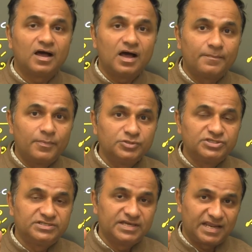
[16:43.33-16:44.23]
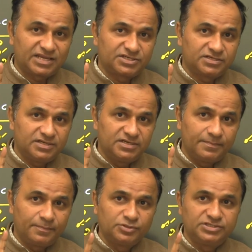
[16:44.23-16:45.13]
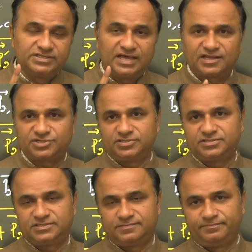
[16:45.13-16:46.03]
opposite directions,